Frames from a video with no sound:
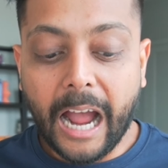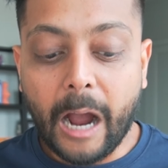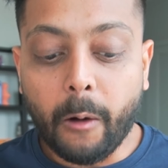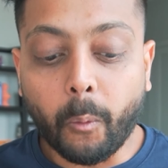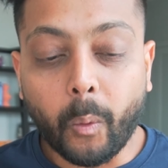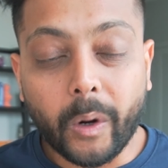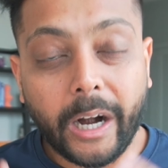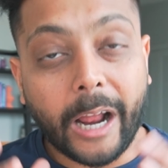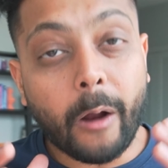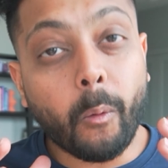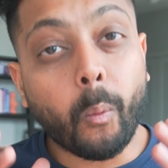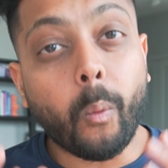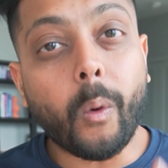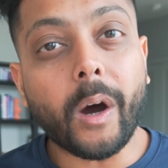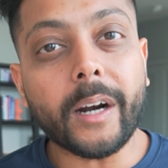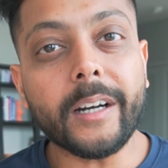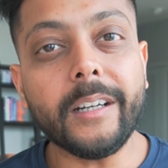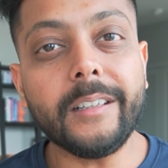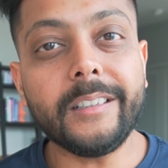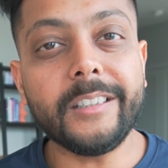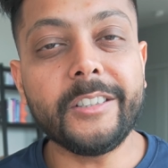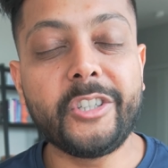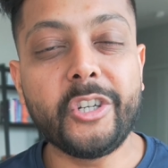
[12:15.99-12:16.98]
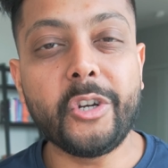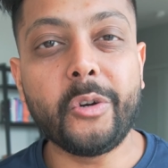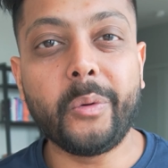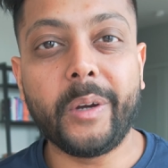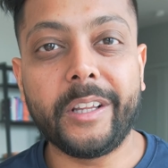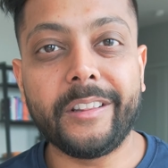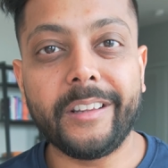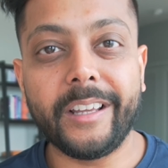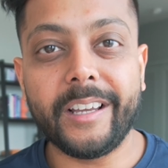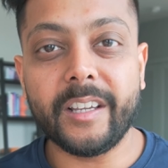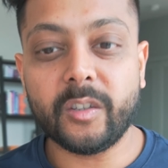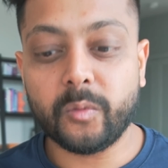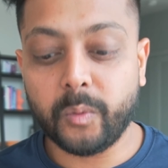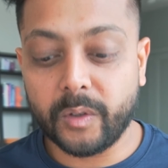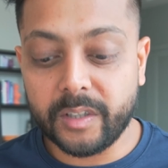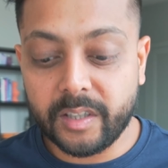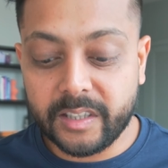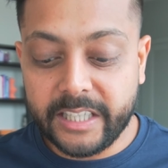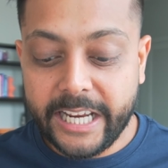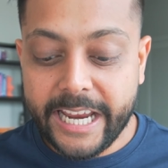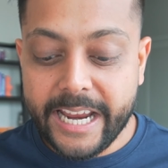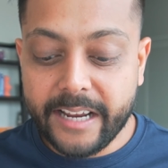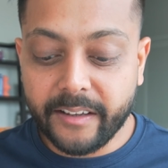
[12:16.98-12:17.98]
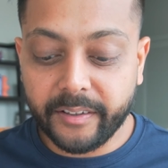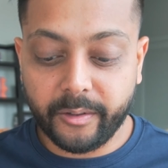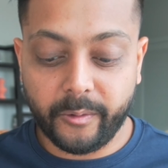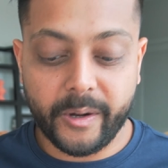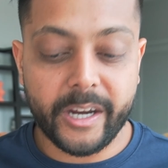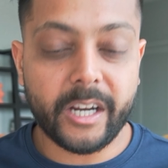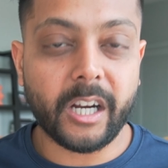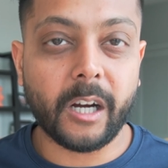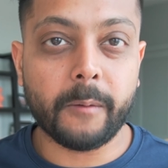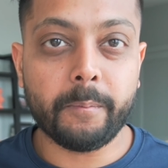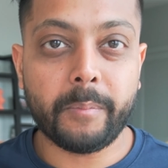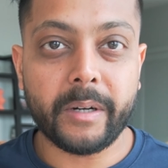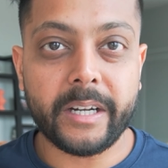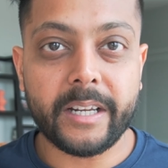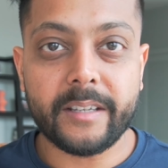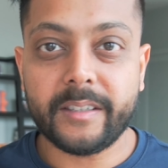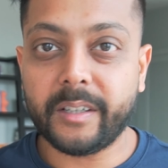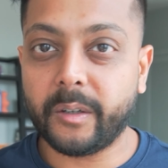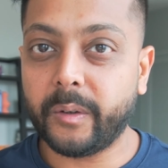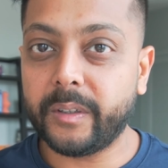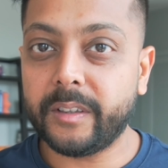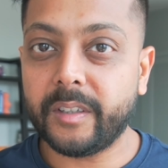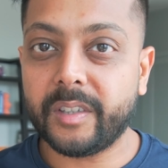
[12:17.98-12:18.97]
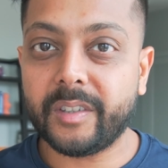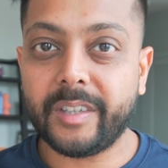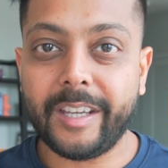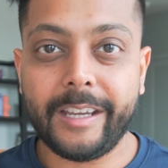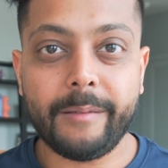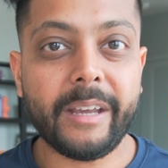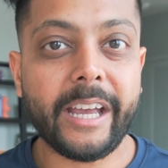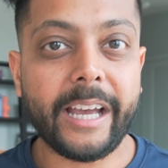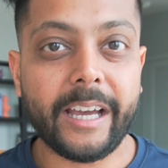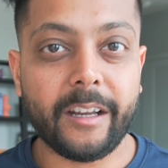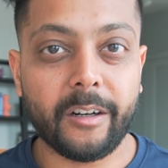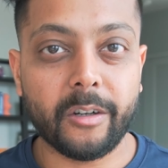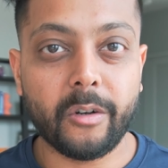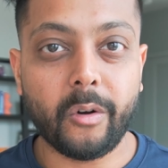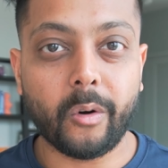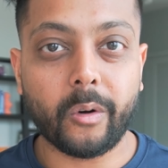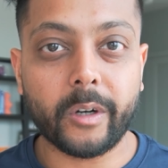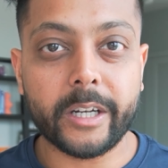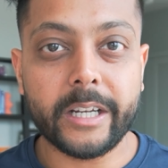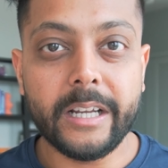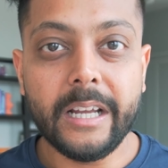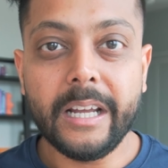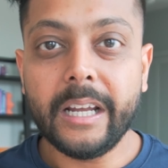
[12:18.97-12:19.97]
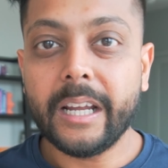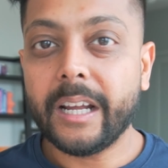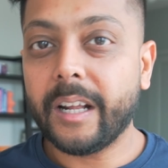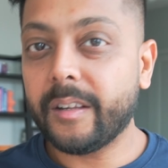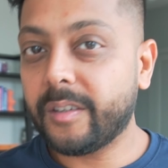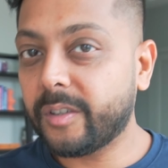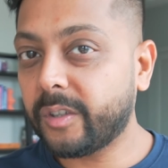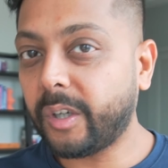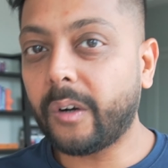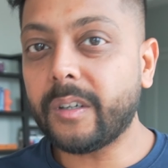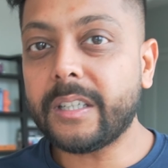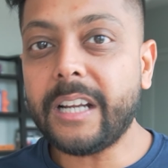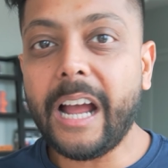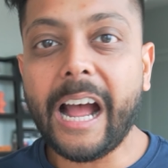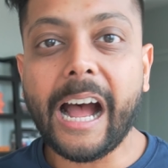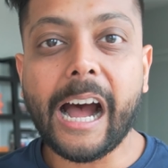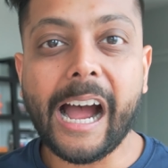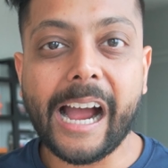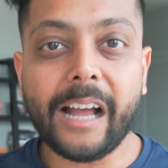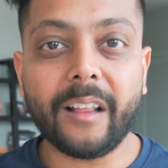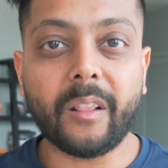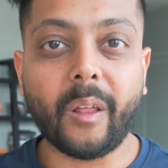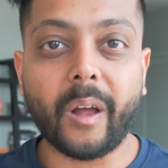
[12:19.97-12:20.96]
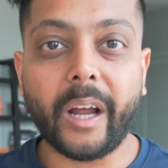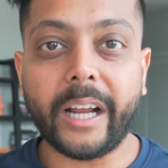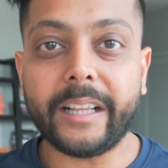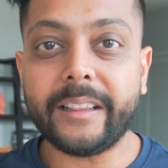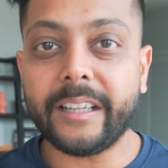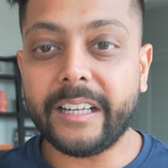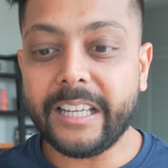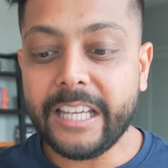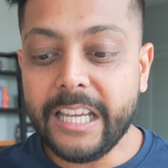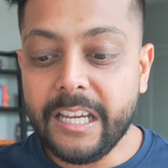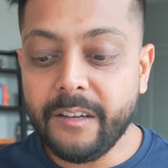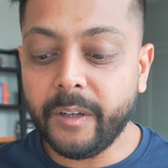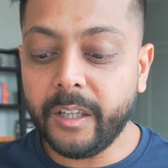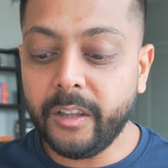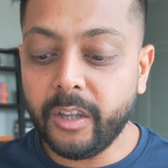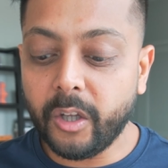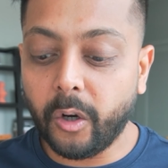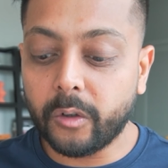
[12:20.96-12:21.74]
What I wanted to do in this was take three companies that are in the same category and start to highlight that even